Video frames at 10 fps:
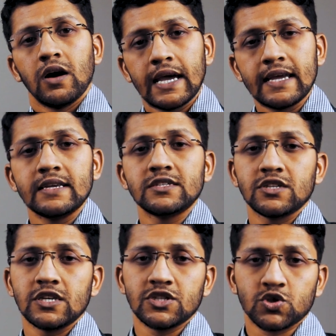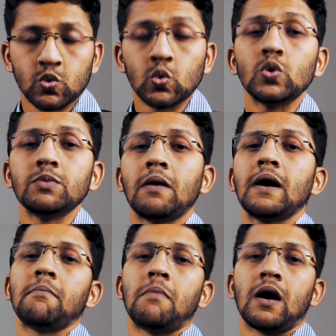Aries is ruled
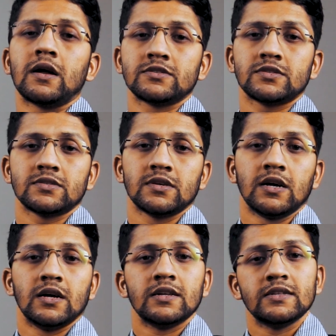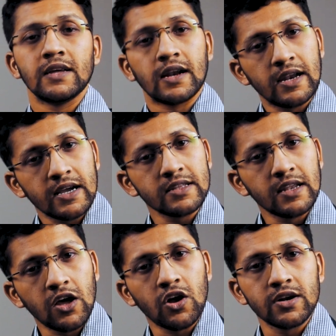by Mars. Their Lagna
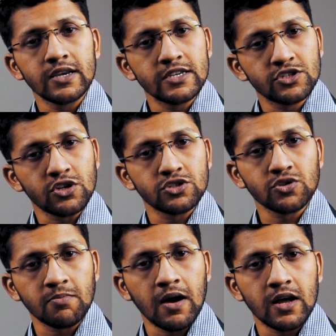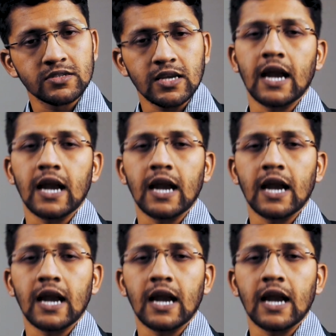Lord is also Mars,